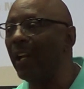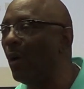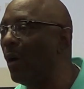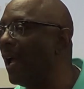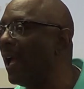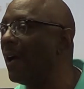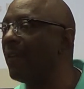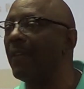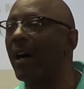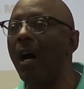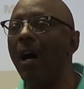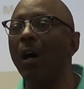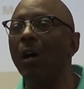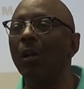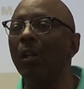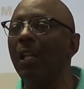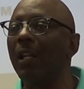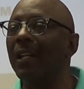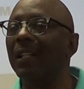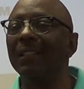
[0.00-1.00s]
don't have
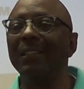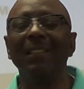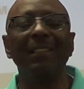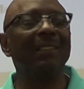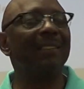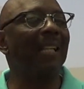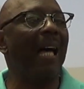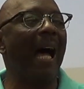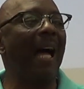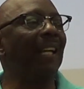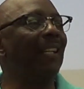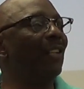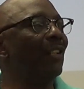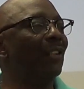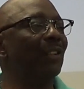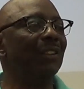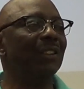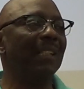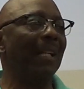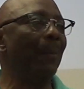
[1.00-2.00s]
all of the
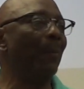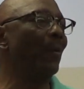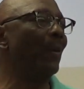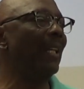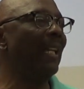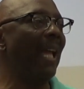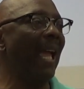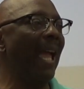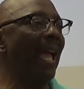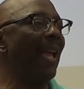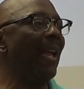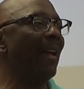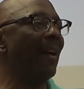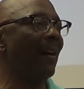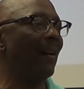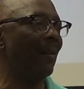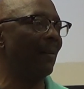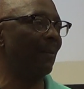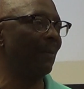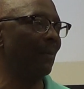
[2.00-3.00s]
desires that we
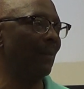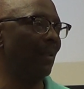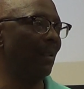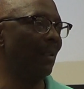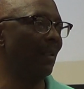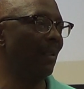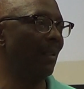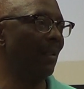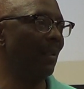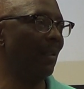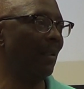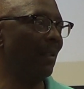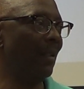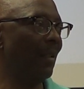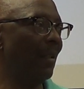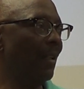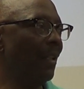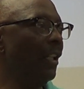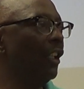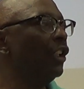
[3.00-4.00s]
have.
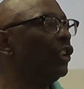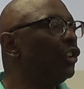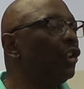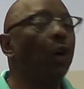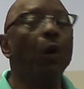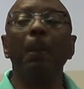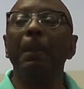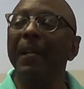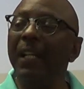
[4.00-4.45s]
So